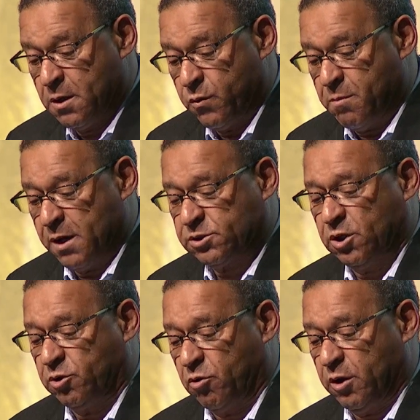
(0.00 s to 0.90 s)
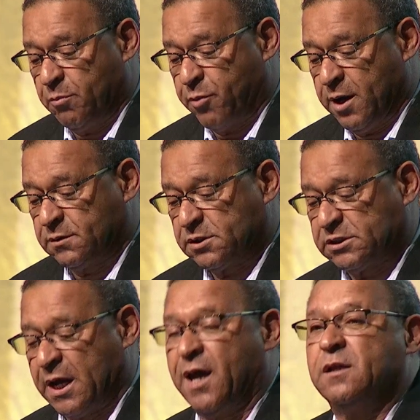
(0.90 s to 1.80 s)
We must not only break the
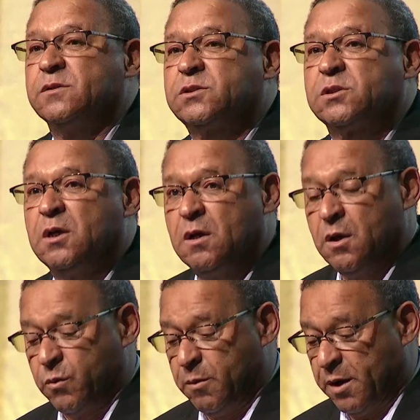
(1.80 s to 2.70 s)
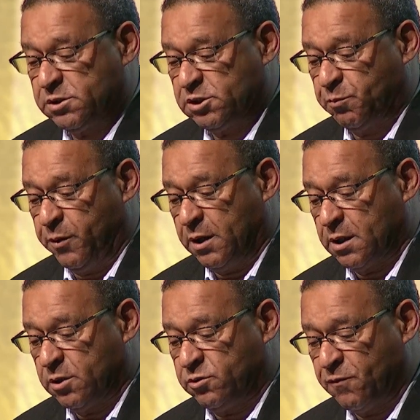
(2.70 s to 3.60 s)
silence, we must speak
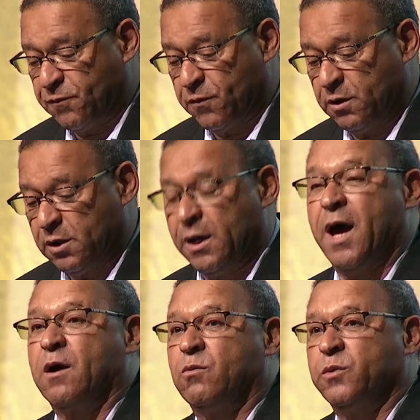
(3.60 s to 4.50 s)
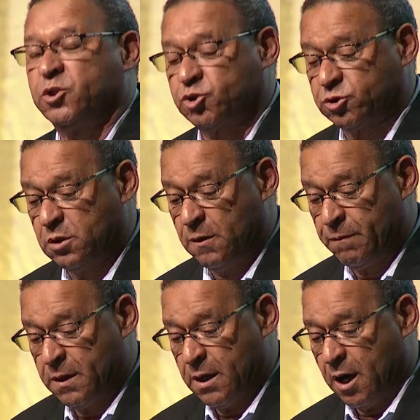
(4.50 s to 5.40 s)
a different language.
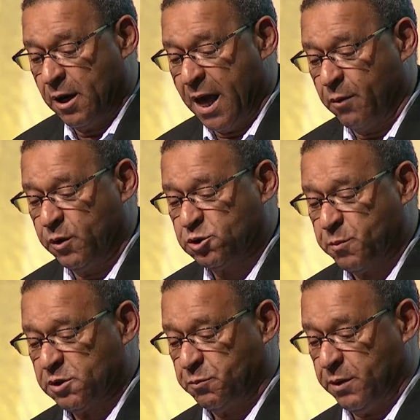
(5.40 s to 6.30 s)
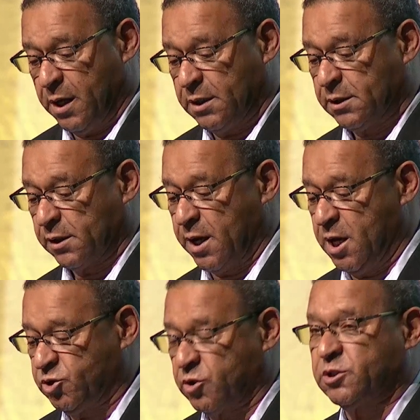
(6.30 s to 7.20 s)
A language must be a
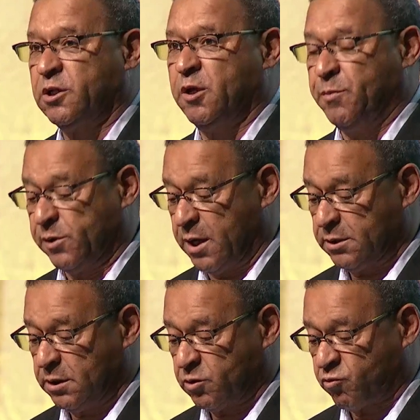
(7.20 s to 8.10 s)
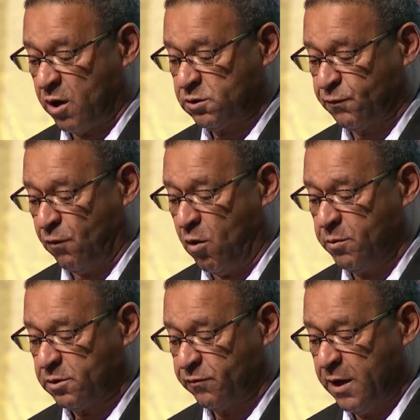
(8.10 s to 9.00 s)
courageous, liberating,
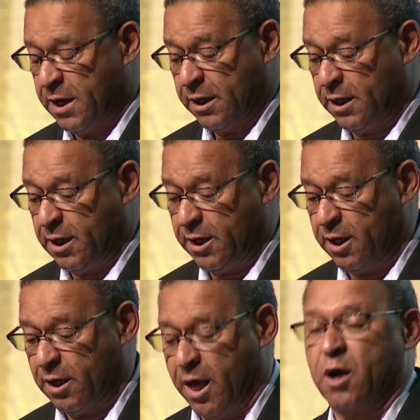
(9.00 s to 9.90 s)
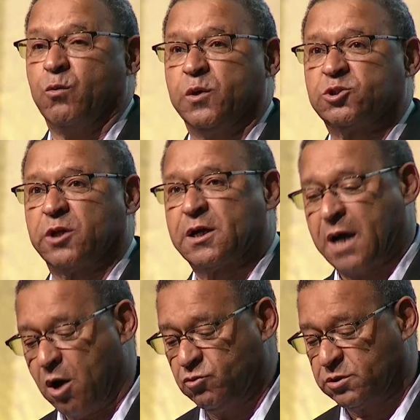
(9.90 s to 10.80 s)
transformative, healing language, a
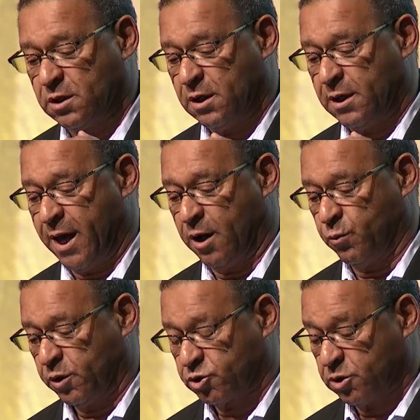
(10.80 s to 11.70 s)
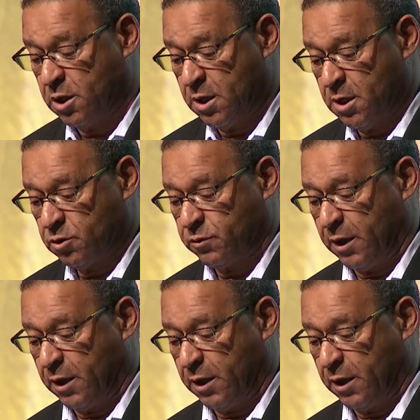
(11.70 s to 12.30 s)
counter language to the